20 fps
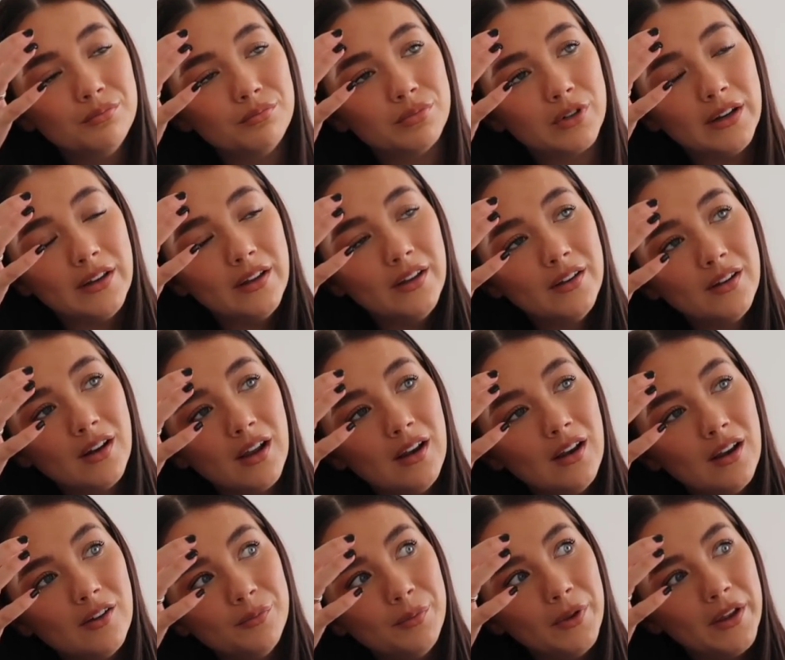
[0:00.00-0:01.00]
Brilliant. I
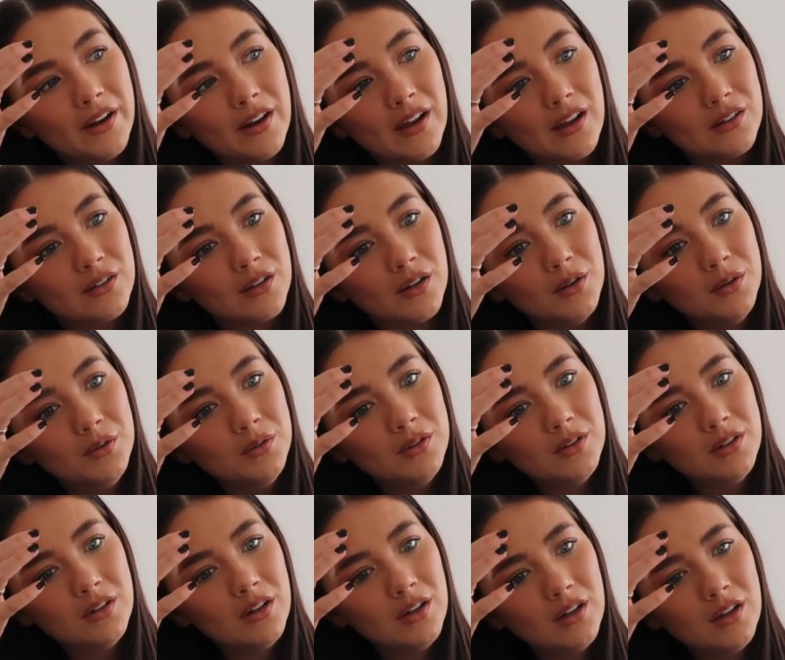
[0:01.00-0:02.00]
love being an adult.
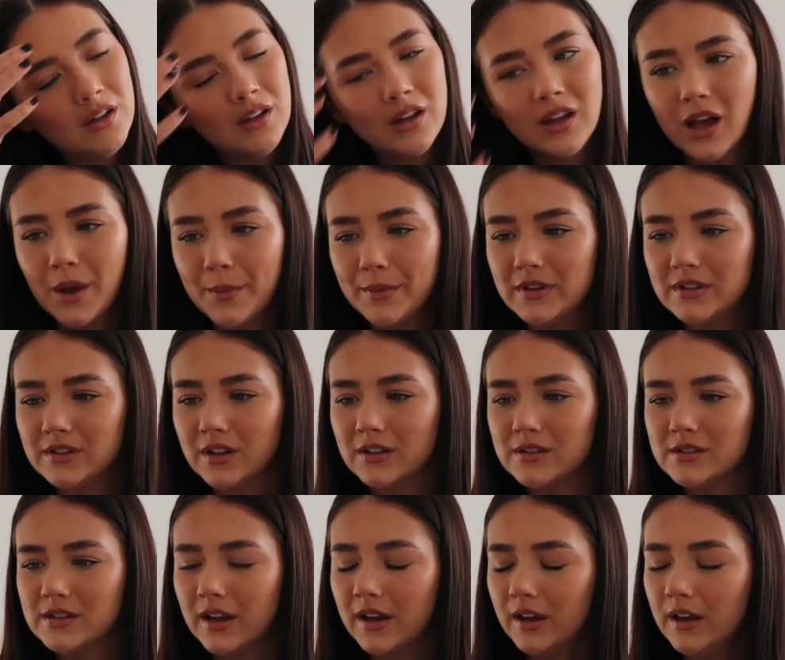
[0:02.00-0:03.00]
Happy
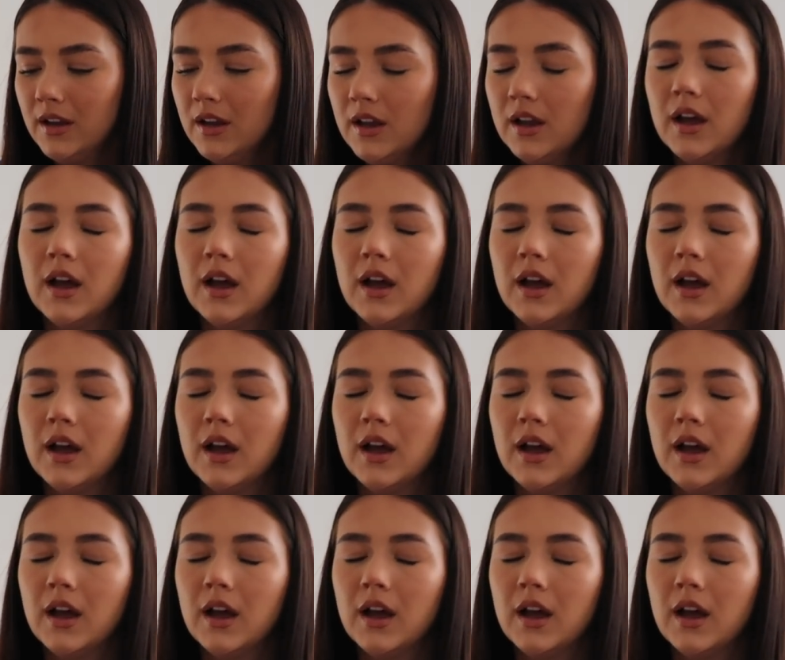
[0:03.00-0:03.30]
Sunday.